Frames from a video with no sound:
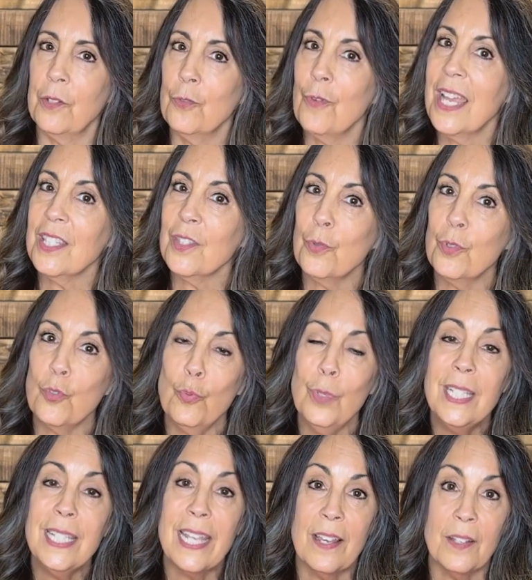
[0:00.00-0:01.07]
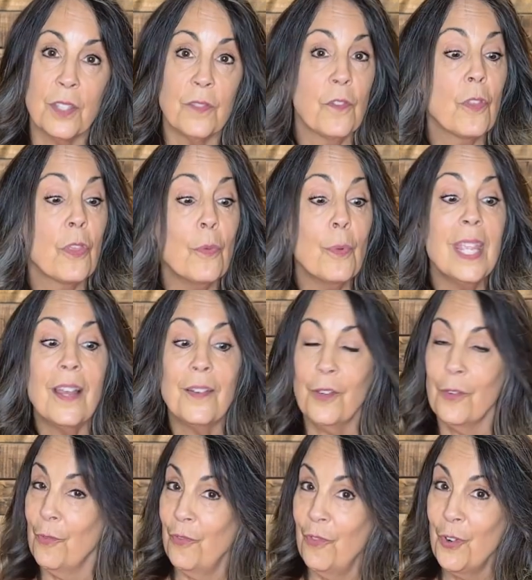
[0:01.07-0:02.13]
dress, which retails for
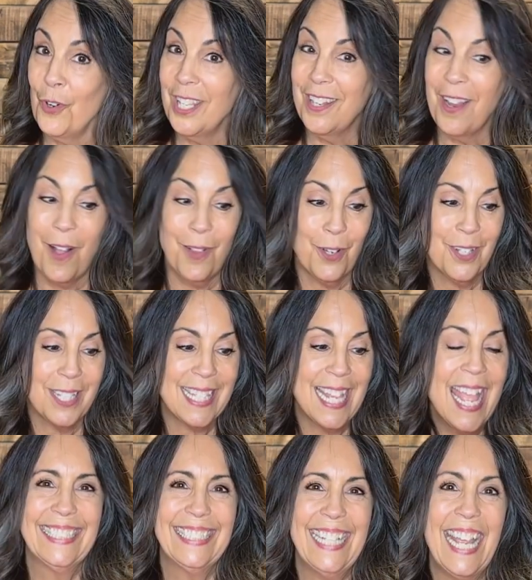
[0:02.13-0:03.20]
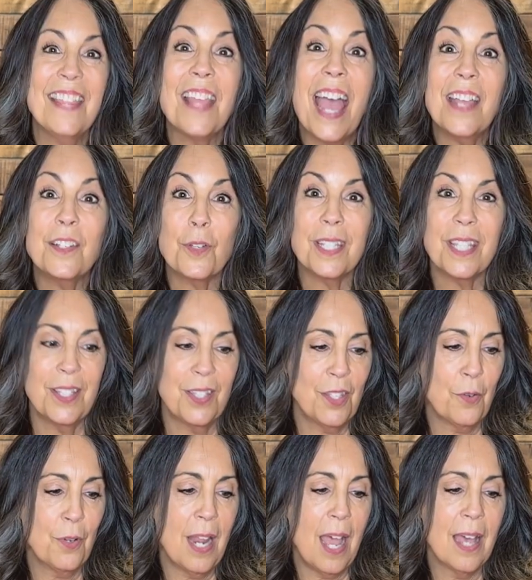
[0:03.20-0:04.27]
$340. And that dress is
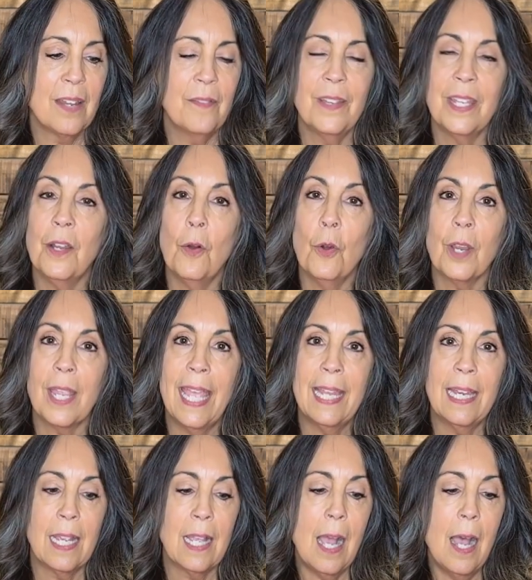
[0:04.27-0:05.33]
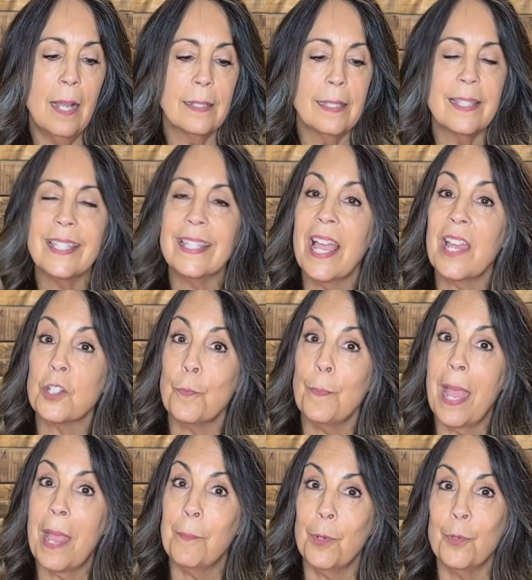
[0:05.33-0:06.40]
sewn out of an organic cotton /
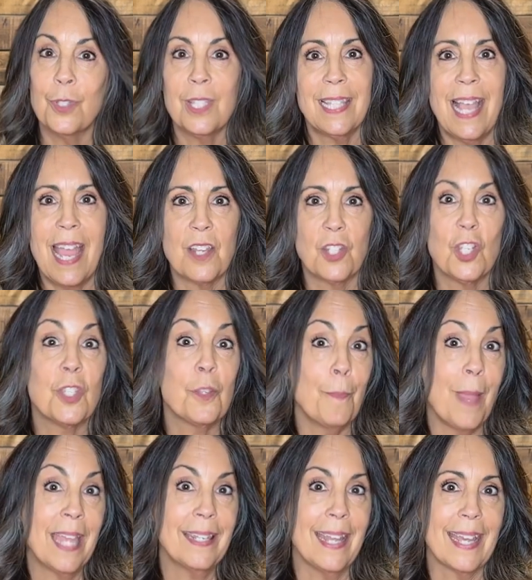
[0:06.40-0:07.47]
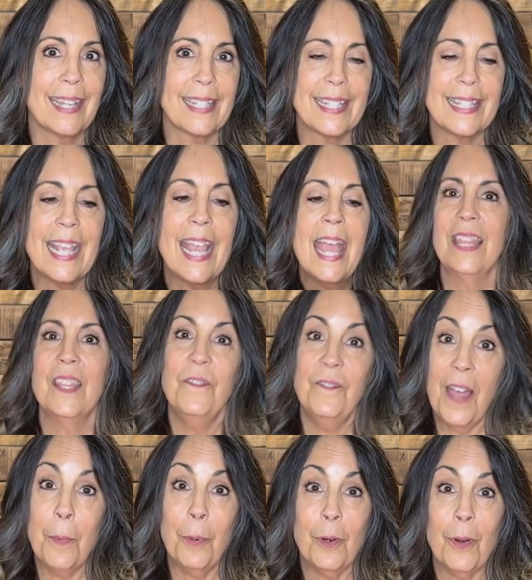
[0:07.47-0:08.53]
bamboo / spandex. The
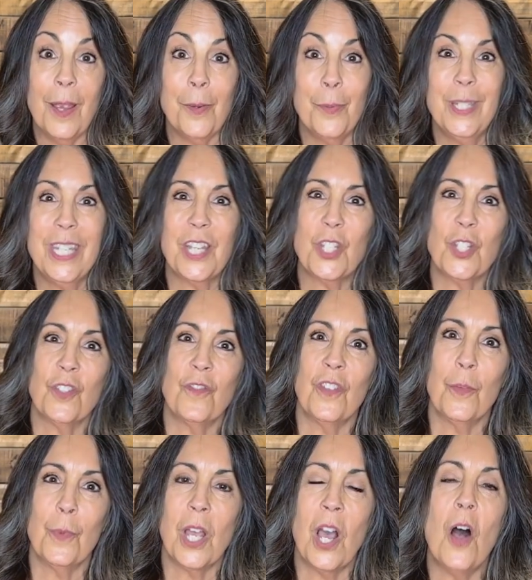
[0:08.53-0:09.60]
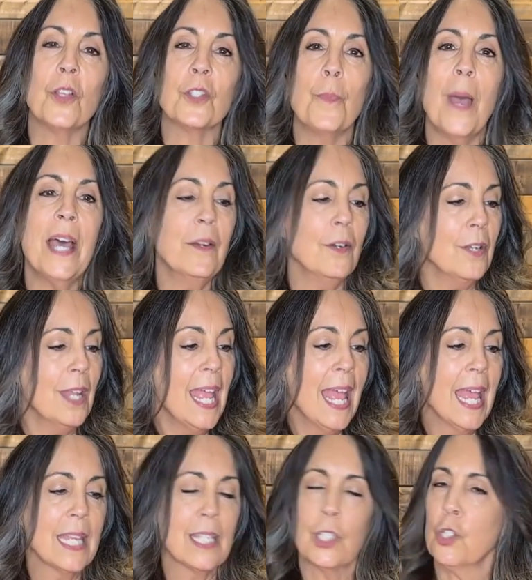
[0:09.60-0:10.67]
fabric recommendations for the McCall's pattern,
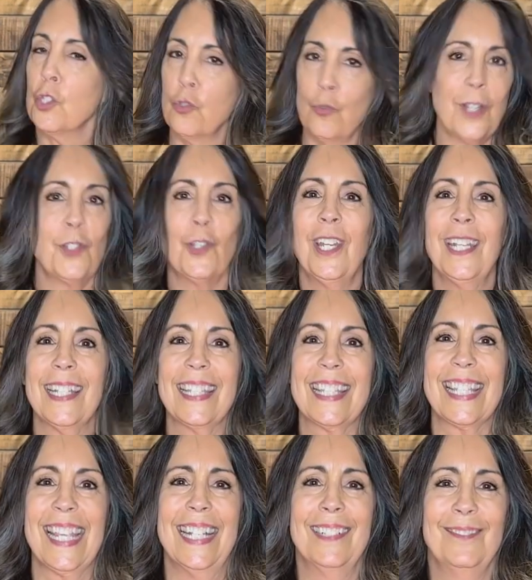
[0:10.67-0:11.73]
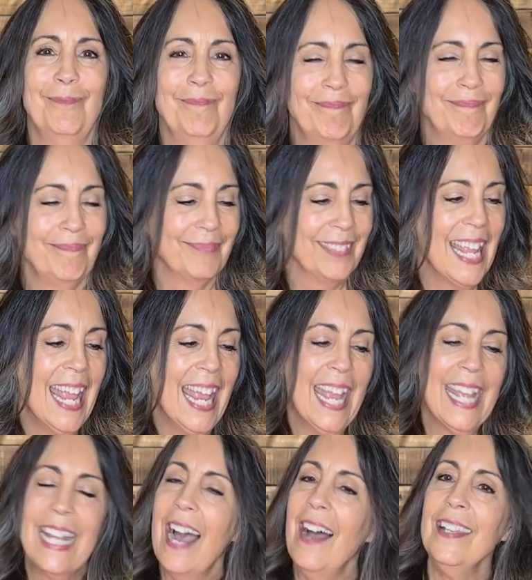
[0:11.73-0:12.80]
stretch knits.
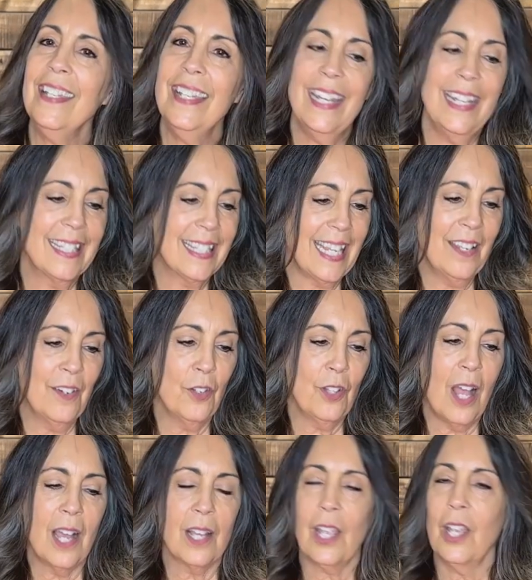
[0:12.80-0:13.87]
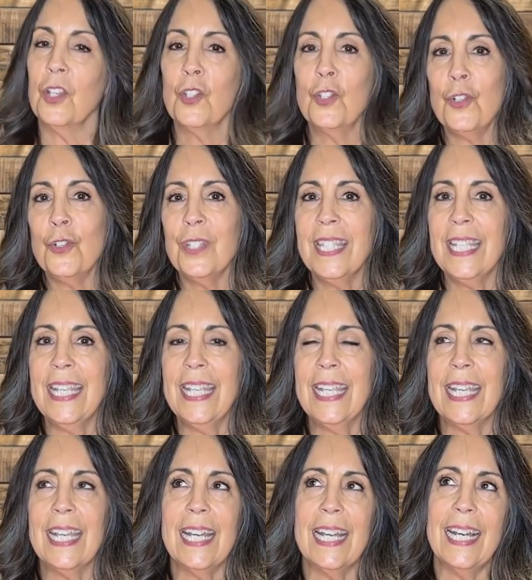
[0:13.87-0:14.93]
Cotton knits, interlock,
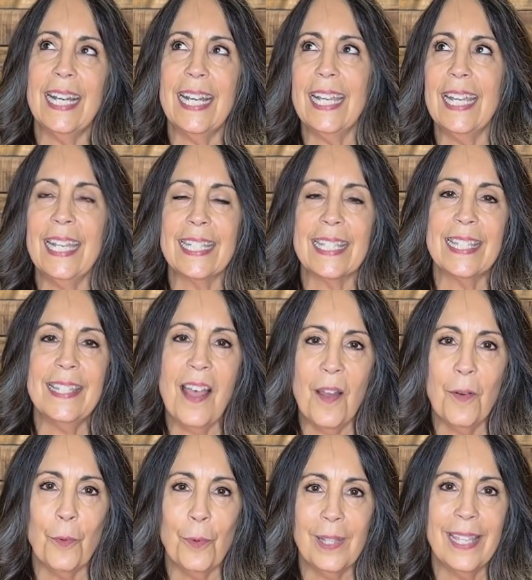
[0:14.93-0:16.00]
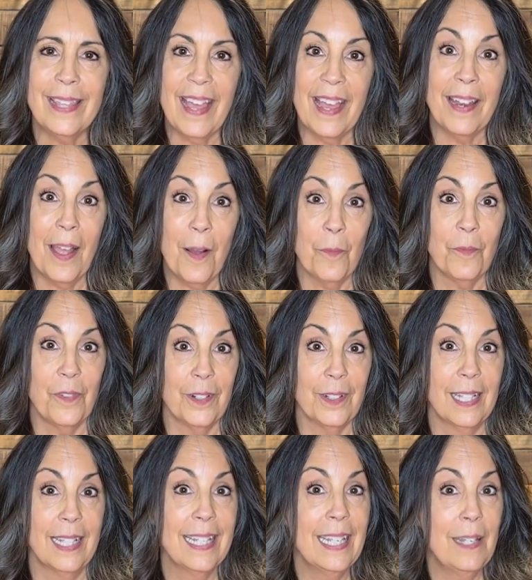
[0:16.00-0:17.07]
jersey. It's not really that helpful,
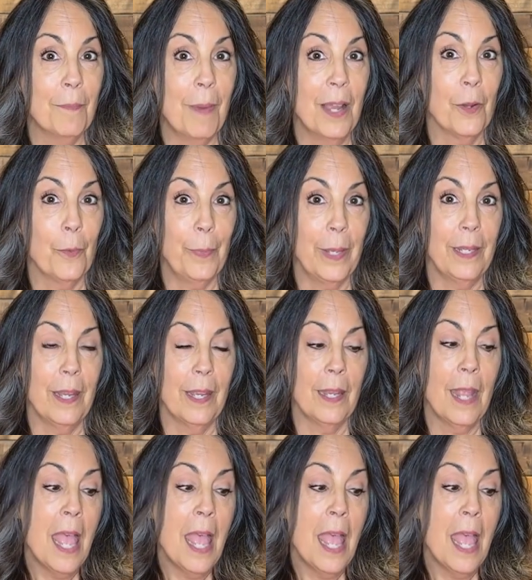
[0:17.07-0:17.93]
in my opinion,